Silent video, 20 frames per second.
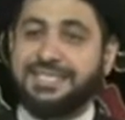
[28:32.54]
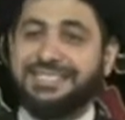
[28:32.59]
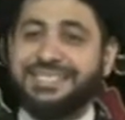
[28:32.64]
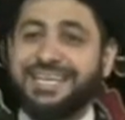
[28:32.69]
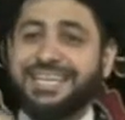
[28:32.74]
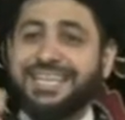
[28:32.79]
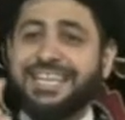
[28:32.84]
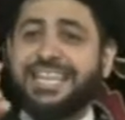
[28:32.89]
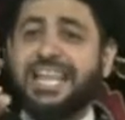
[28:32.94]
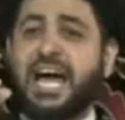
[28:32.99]

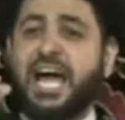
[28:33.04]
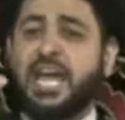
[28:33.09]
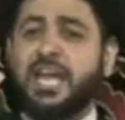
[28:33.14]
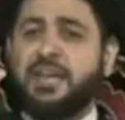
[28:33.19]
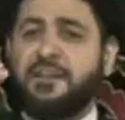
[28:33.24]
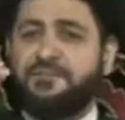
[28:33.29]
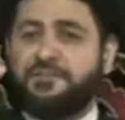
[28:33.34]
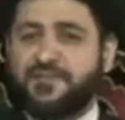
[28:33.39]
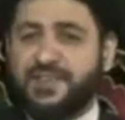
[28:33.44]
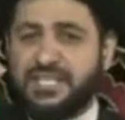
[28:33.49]
The
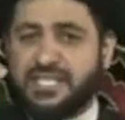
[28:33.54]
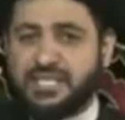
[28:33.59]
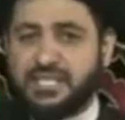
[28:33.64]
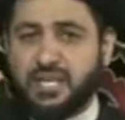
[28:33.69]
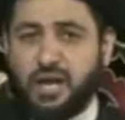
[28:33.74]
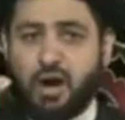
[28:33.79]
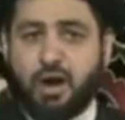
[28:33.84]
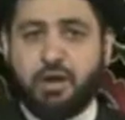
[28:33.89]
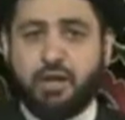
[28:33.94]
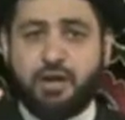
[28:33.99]

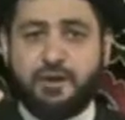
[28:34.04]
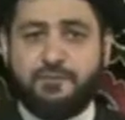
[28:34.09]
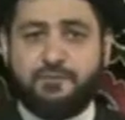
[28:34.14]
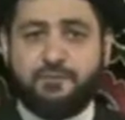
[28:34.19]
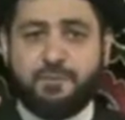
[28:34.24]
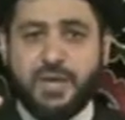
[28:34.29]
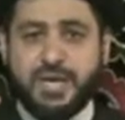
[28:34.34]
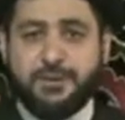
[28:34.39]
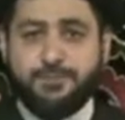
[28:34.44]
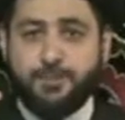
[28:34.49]
lifestyle
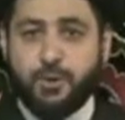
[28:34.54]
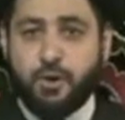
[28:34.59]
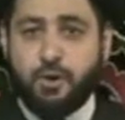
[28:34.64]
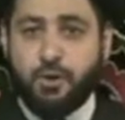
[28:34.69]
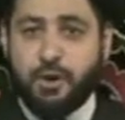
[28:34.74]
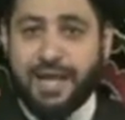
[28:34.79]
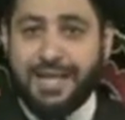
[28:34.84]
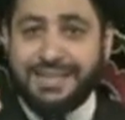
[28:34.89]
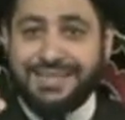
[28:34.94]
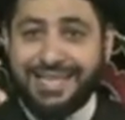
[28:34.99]
of
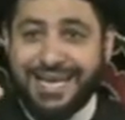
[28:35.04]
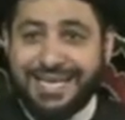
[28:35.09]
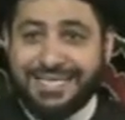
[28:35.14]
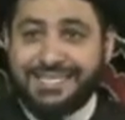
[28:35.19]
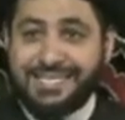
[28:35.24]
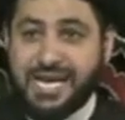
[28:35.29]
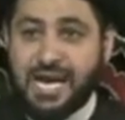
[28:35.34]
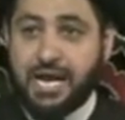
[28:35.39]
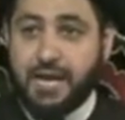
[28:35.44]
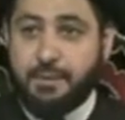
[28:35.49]
people at
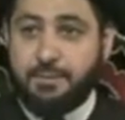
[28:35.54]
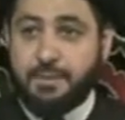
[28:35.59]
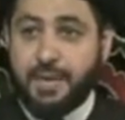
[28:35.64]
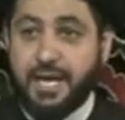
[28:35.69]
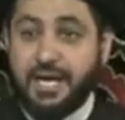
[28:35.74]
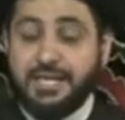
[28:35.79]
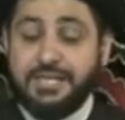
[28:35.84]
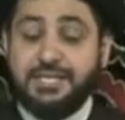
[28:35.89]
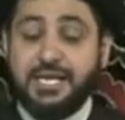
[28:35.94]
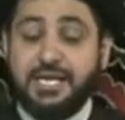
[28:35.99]
that time,
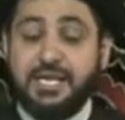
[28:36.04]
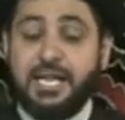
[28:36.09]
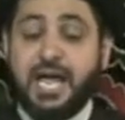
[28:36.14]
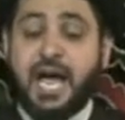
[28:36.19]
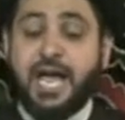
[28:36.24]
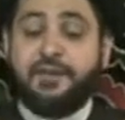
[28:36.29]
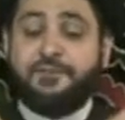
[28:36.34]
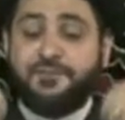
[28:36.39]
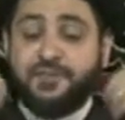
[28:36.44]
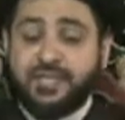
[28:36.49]
the
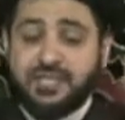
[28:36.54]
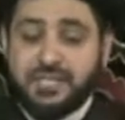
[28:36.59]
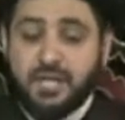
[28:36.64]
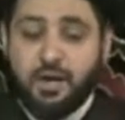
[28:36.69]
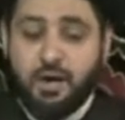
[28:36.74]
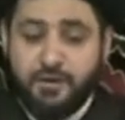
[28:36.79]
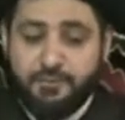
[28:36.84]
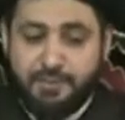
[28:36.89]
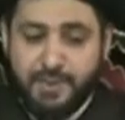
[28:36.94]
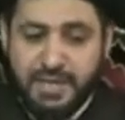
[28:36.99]

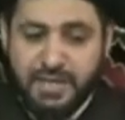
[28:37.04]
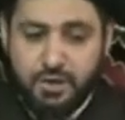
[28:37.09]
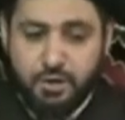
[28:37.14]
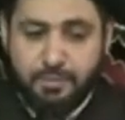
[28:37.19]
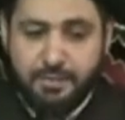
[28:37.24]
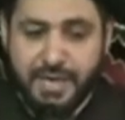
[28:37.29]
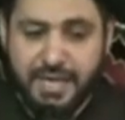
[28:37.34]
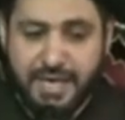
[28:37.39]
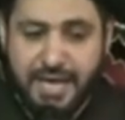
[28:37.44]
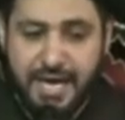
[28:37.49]
lifestyle of Bani
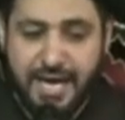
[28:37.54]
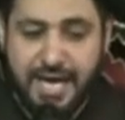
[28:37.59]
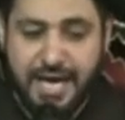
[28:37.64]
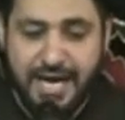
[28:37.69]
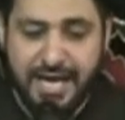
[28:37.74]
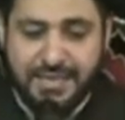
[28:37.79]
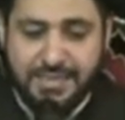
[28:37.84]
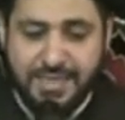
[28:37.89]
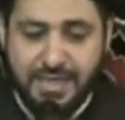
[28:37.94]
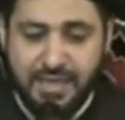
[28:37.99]
Umayyah,
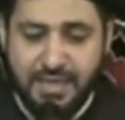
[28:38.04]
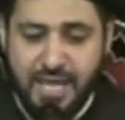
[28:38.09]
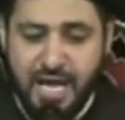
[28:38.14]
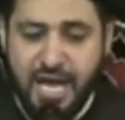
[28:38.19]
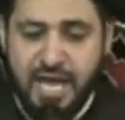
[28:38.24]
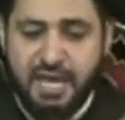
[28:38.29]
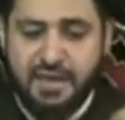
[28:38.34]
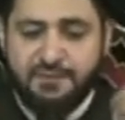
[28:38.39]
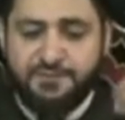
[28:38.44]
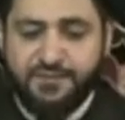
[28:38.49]
and the
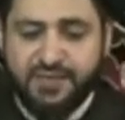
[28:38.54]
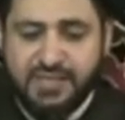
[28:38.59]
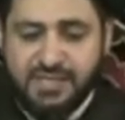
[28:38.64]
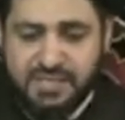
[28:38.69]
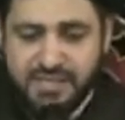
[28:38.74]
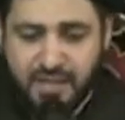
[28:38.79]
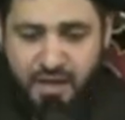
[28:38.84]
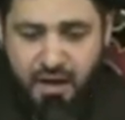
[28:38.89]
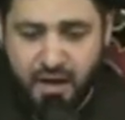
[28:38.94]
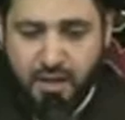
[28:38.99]

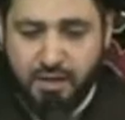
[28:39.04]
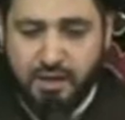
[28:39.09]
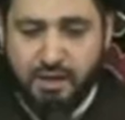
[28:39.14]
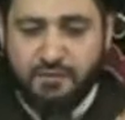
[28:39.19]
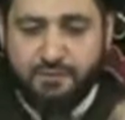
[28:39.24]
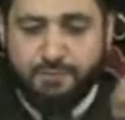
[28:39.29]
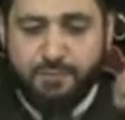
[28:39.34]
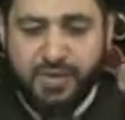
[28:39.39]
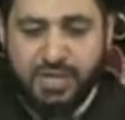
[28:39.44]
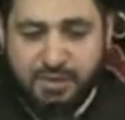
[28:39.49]
lifestyle
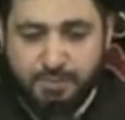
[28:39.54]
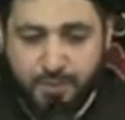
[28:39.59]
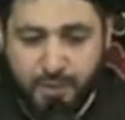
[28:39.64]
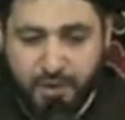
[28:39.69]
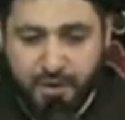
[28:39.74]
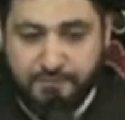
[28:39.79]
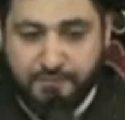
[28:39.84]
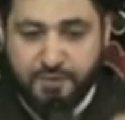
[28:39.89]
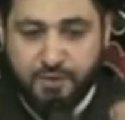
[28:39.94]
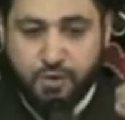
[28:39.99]
of people
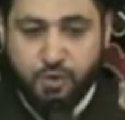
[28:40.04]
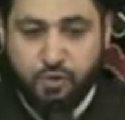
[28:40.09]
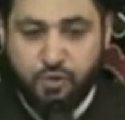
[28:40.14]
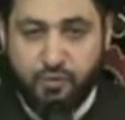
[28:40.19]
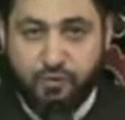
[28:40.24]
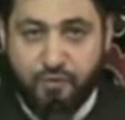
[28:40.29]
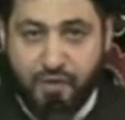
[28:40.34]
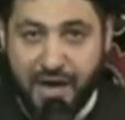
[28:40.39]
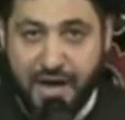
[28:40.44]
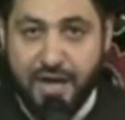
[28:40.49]
of
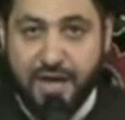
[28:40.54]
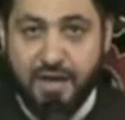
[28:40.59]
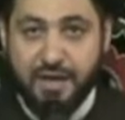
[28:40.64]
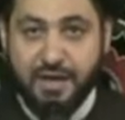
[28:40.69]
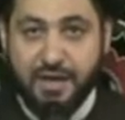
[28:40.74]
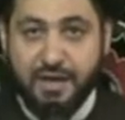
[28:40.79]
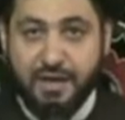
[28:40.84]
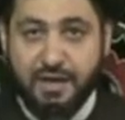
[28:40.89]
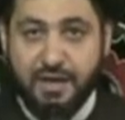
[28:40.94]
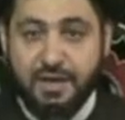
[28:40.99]
Kufa
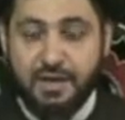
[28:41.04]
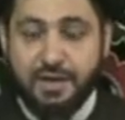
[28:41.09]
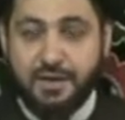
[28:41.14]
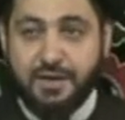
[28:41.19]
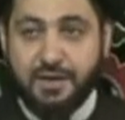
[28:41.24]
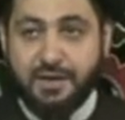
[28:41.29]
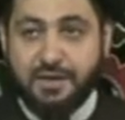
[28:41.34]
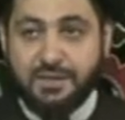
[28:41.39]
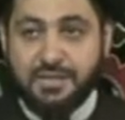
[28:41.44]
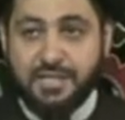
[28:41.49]

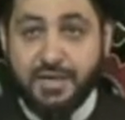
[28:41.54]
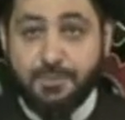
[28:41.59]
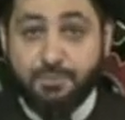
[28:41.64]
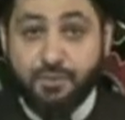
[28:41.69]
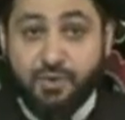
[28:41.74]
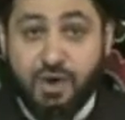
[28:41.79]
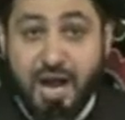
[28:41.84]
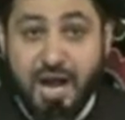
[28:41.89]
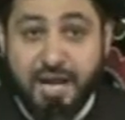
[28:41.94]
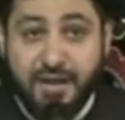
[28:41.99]

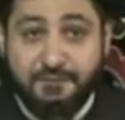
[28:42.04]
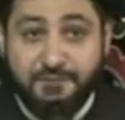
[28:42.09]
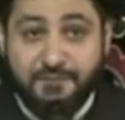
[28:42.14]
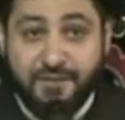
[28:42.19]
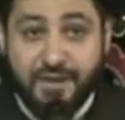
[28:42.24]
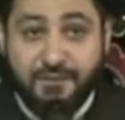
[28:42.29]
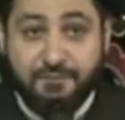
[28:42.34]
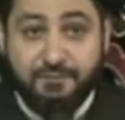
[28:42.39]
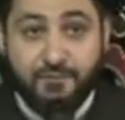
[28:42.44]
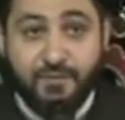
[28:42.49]
deprived
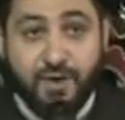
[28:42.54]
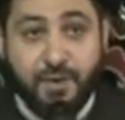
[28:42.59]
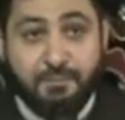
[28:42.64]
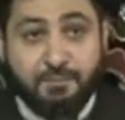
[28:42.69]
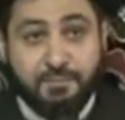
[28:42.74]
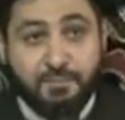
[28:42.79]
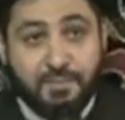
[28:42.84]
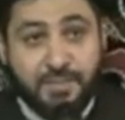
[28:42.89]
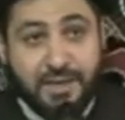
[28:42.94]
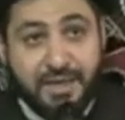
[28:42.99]
them
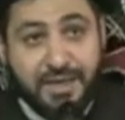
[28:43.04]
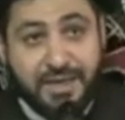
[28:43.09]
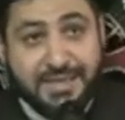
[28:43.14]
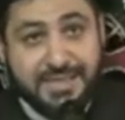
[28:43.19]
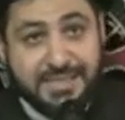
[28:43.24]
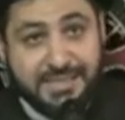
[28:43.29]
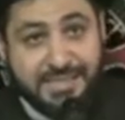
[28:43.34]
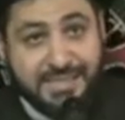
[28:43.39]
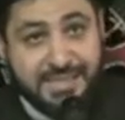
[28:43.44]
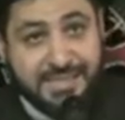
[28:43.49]
from
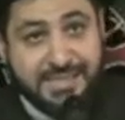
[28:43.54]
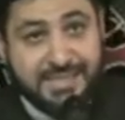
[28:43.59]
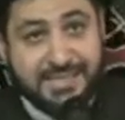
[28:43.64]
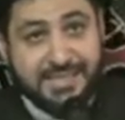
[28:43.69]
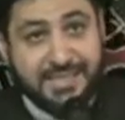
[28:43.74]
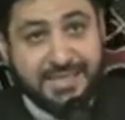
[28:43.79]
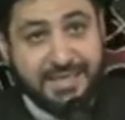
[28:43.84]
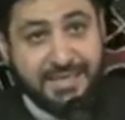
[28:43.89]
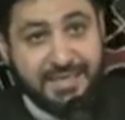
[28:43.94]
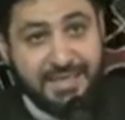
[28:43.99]

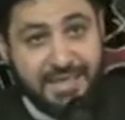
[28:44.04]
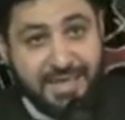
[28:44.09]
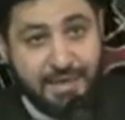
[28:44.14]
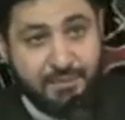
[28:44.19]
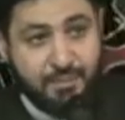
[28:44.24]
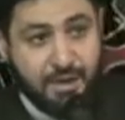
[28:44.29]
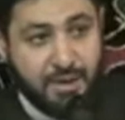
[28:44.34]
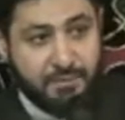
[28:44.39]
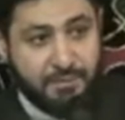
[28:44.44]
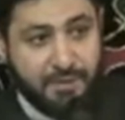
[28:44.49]
assisting the
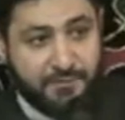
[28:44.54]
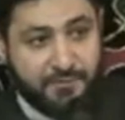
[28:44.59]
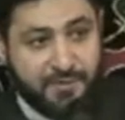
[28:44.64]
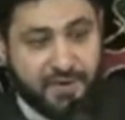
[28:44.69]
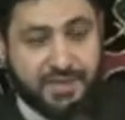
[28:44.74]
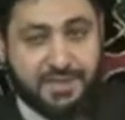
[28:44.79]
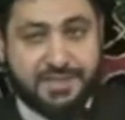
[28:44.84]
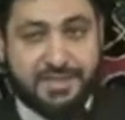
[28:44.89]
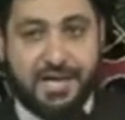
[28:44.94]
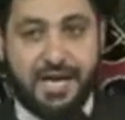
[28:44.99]
Imam of
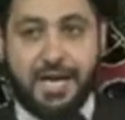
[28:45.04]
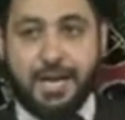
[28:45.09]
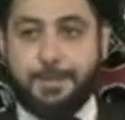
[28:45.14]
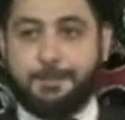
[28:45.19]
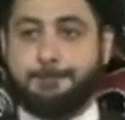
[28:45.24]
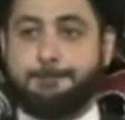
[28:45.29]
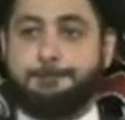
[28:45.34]
their time.